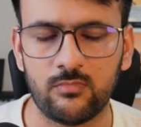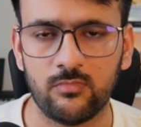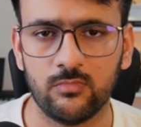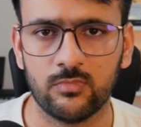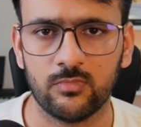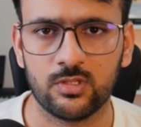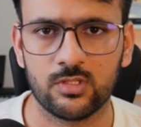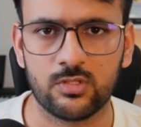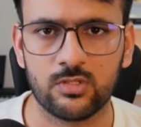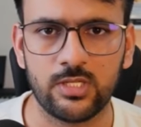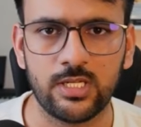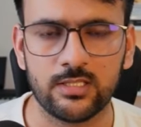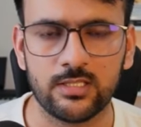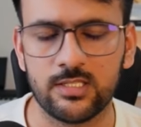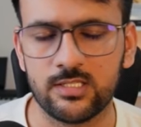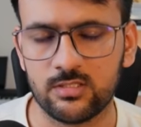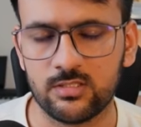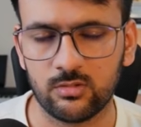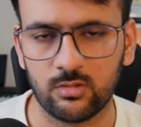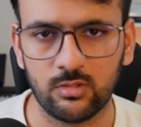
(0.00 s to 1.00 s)
So yeah,
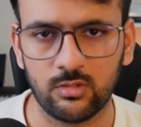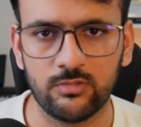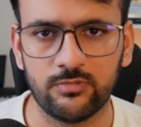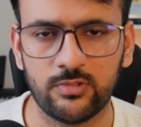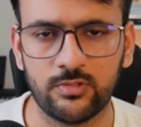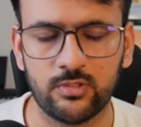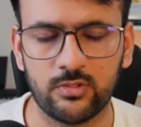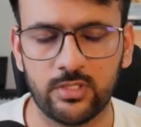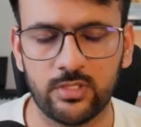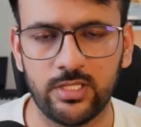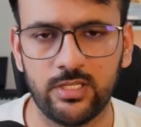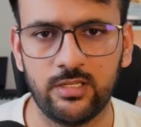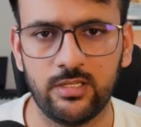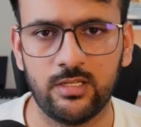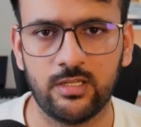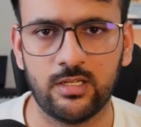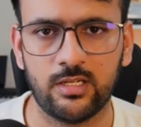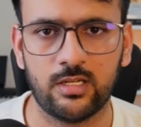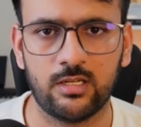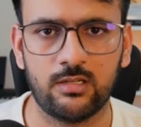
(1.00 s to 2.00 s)
that's all for today.
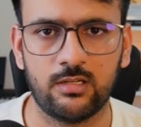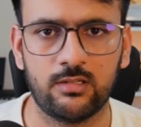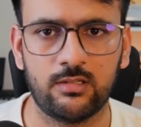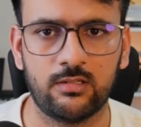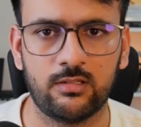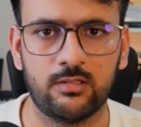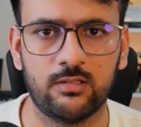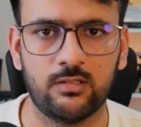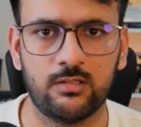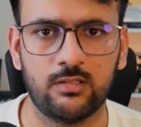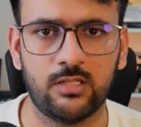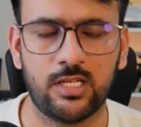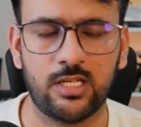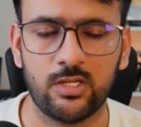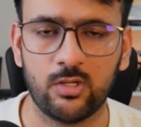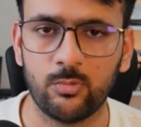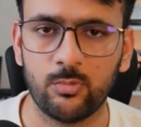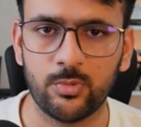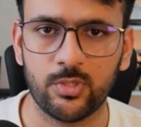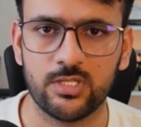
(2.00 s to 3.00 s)
I
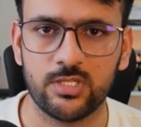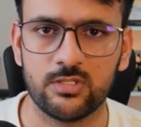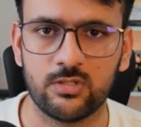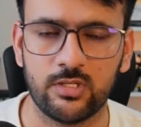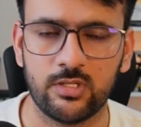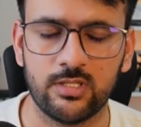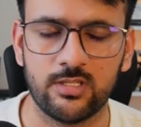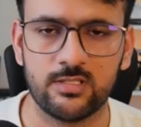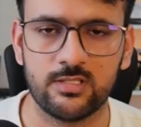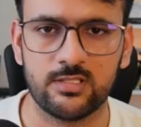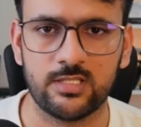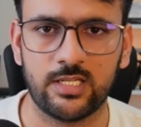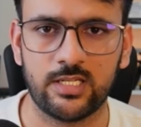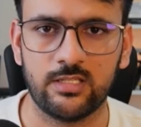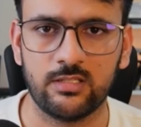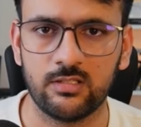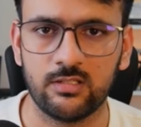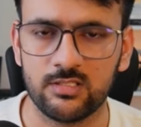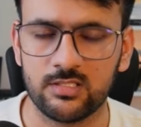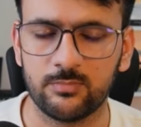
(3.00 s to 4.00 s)
hope you enjoyed this and
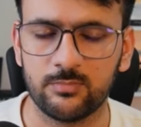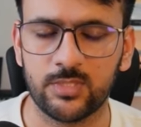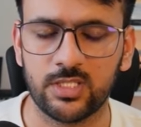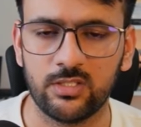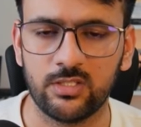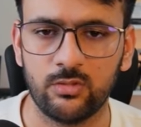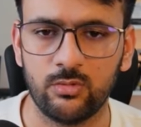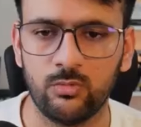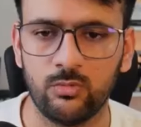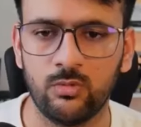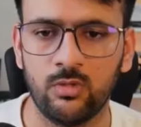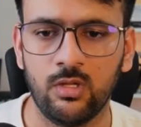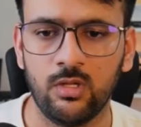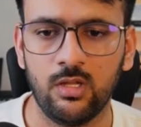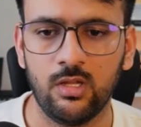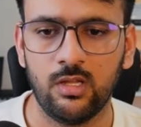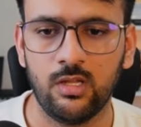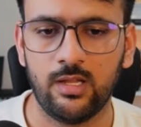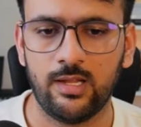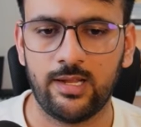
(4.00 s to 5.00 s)
learned something new.
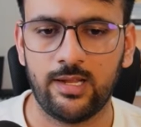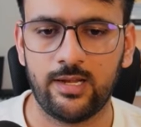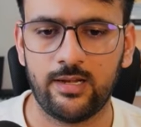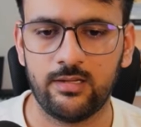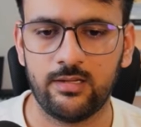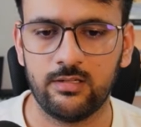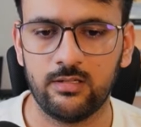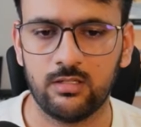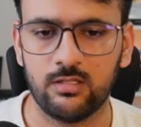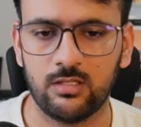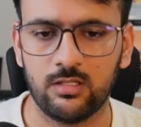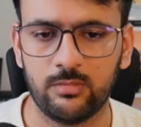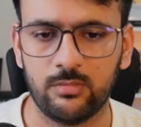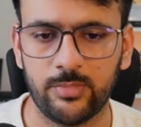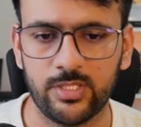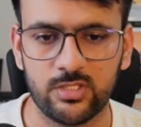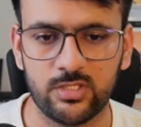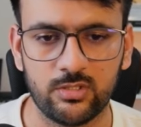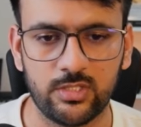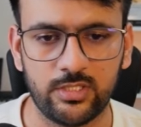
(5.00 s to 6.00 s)
And make
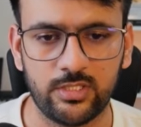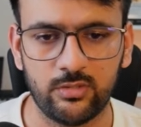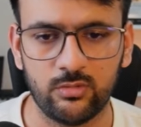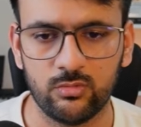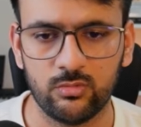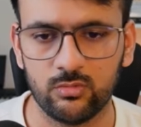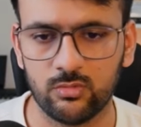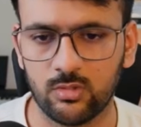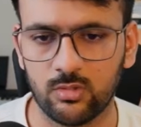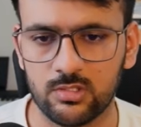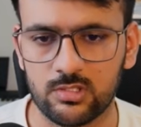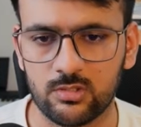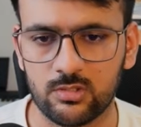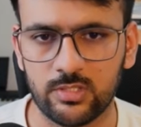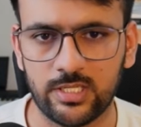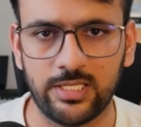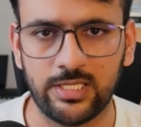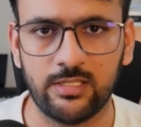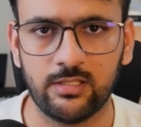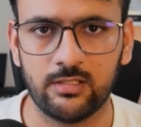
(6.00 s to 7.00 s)
sure that you also
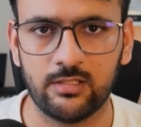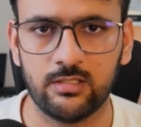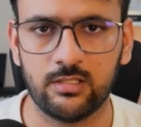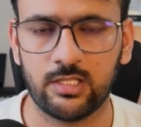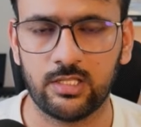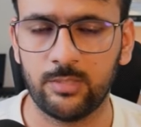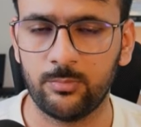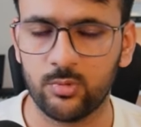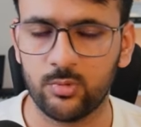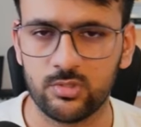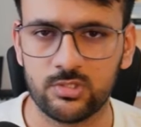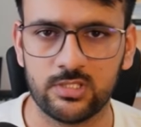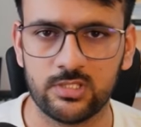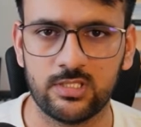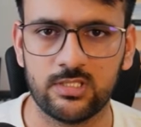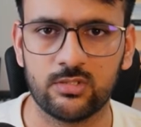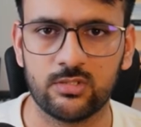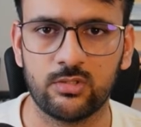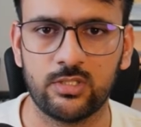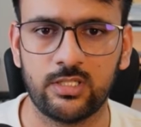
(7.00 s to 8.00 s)
like and repost it
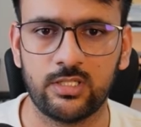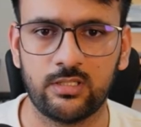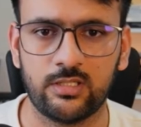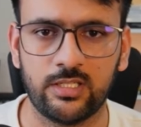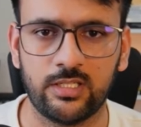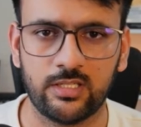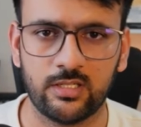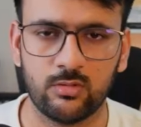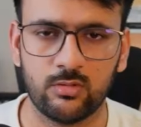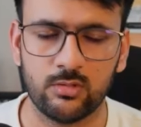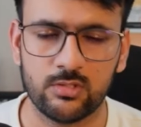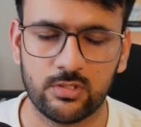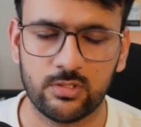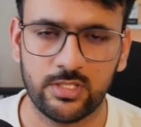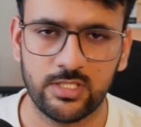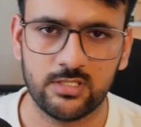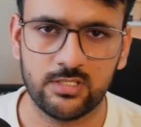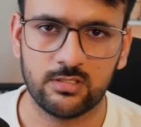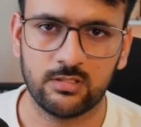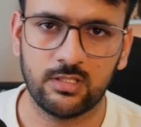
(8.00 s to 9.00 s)
so that it can also
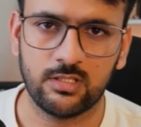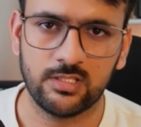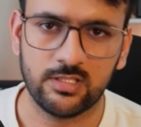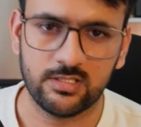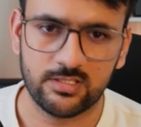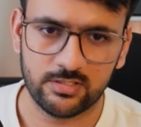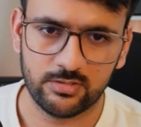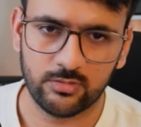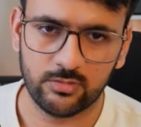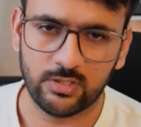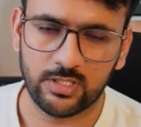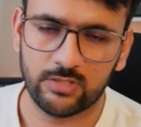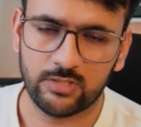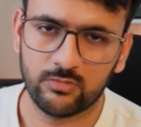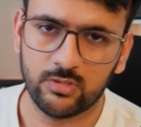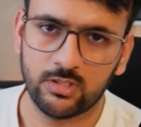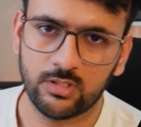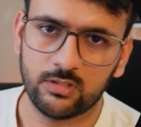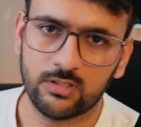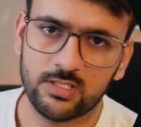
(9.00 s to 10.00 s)
reach others in your
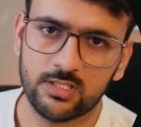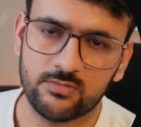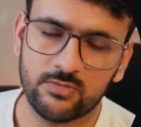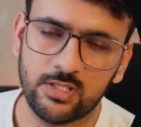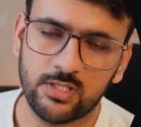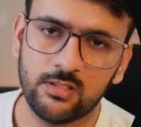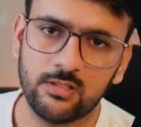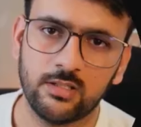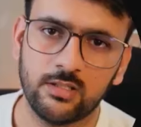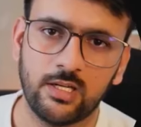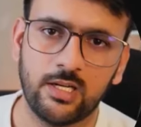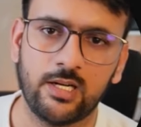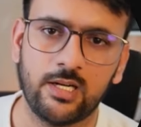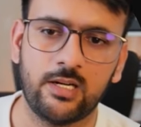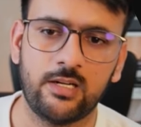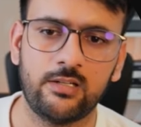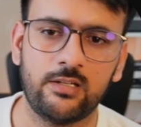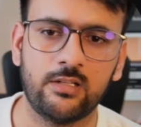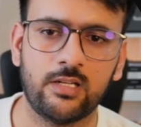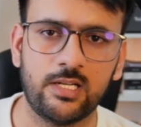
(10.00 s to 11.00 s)
network as well.
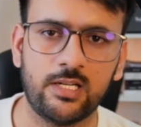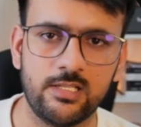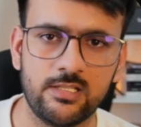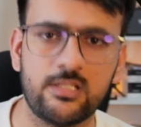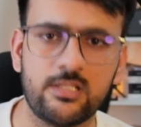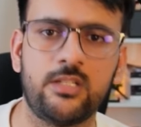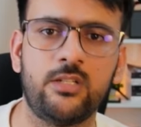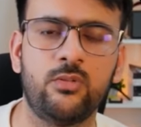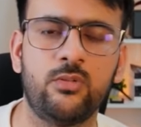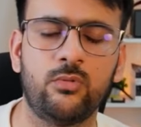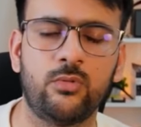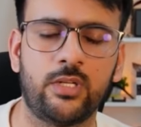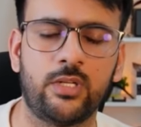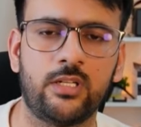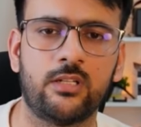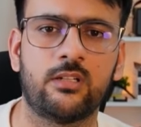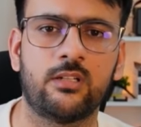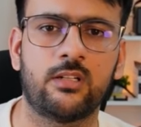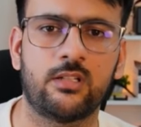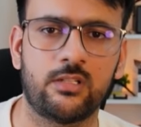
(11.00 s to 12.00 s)
And I'll see you in
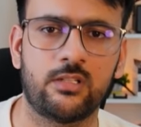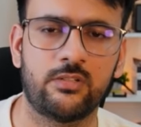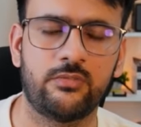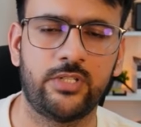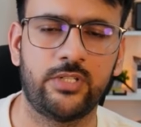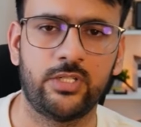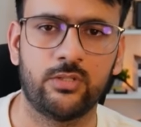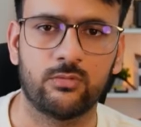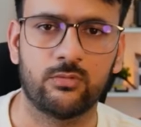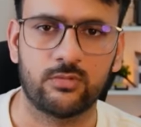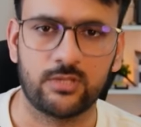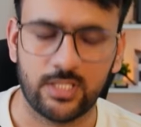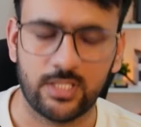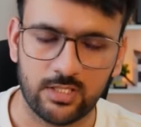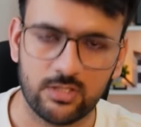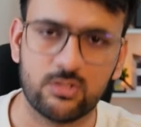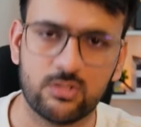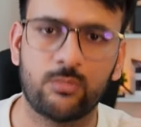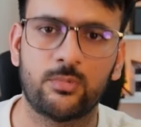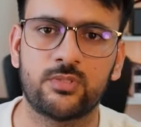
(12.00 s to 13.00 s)
another video. Thank you
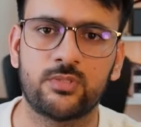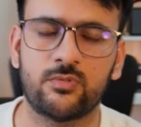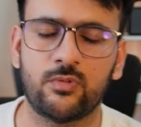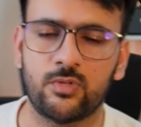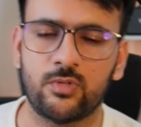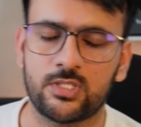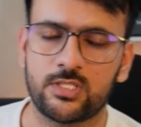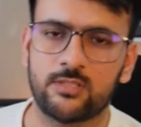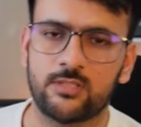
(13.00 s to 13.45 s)
so much for watching.